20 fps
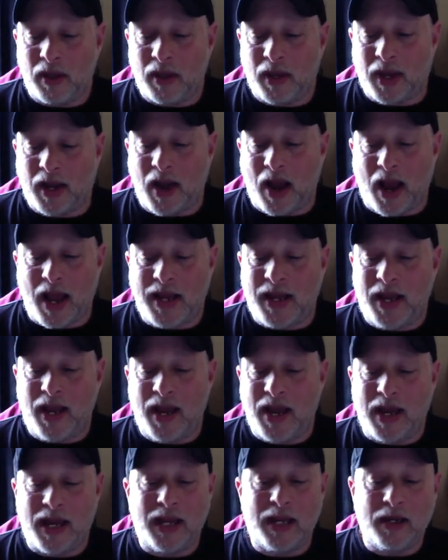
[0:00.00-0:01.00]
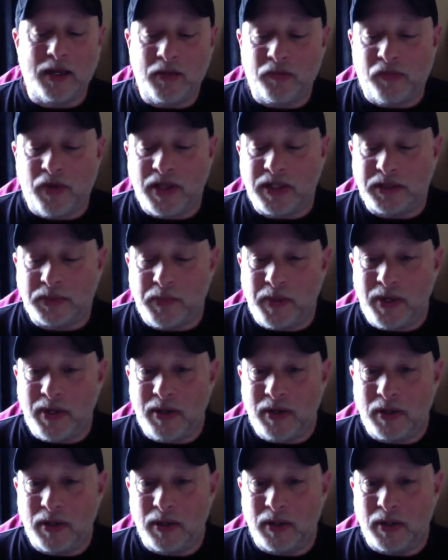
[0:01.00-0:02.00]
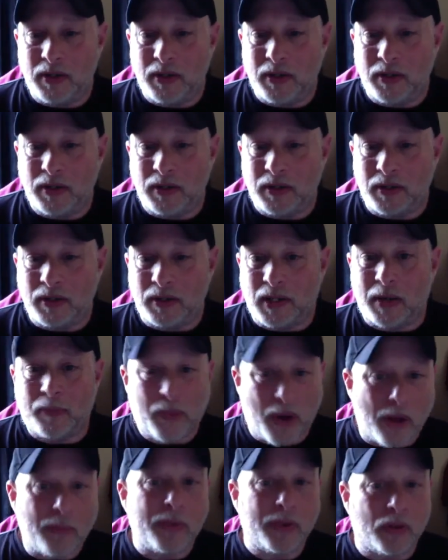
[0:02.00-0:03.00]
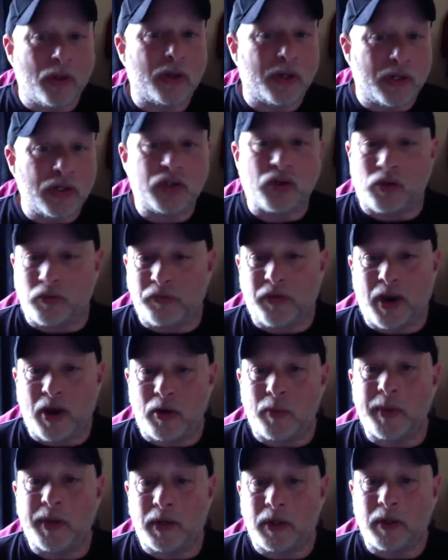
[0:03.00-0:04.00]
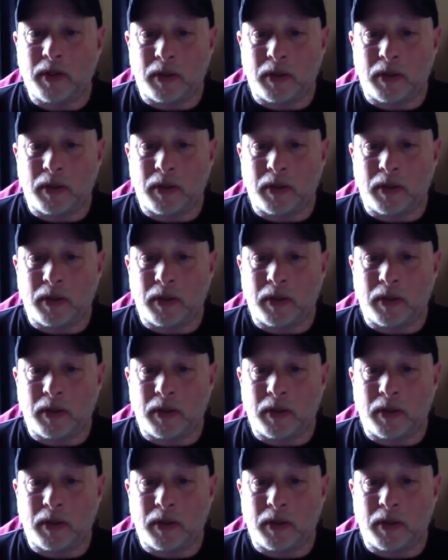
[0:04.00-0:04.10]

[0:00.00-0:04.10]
and I didn't need a defenseman, I'd probably be looking at Joel Farabee.